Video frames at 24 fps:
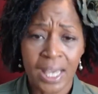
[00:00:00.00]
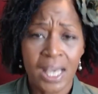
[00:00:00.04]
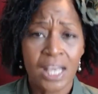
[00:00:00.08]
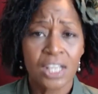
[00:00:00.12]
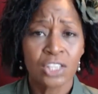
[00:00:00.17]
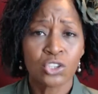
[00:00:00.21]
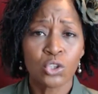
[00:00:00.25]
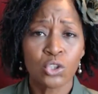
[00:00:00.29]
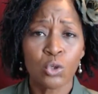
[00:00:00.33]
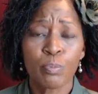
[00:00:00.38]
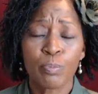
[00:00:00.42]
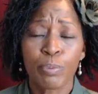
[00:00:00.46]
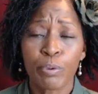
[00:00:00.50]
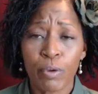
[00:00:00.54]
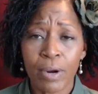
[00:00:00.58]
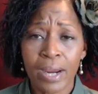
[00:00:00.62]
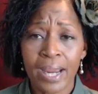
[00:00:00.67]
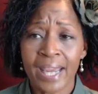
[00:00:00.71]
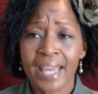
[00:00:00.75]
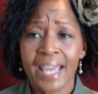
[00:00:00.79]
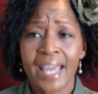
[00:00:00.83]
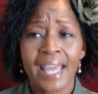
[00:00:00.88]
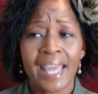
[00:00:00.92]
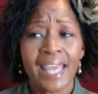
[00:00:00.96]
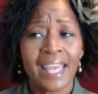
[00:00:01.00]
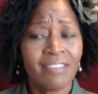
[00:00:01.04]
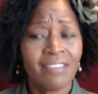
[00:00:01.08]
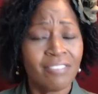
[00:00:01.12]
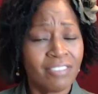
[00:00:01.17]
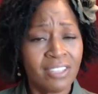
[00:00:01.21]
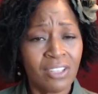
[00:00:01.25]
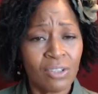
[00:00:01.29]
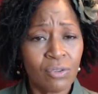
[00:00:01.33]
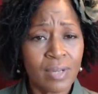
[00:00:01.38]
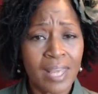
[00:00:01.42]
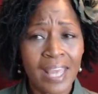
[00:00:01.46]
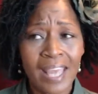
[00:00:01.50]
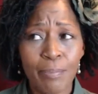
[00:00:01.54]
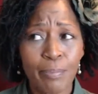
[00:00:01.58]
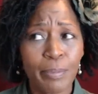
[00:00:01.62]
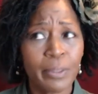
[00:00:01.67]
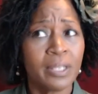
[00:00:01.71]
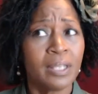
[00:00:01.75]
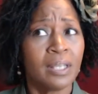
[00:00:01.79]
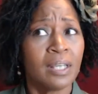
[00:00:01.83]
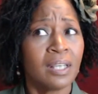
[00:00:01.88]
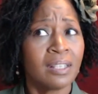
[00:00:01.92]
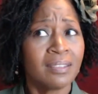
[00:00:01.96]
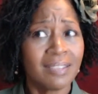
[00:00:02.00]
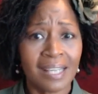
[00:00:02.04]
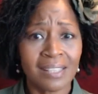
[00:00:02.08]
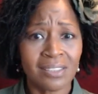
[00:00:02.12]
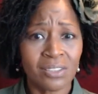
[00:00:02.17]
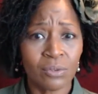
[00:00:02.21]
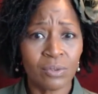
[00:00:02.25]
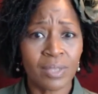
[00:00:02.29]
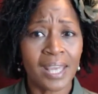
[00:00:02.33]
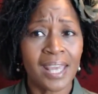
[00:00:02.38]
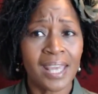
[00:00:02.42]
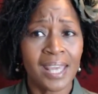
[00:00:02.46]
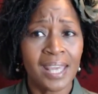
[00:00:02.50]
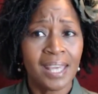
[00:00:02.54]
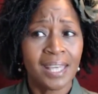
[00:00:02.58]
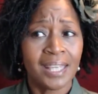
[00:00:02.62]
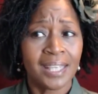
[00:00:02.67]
If it don't happen, that's okay. Keep praying.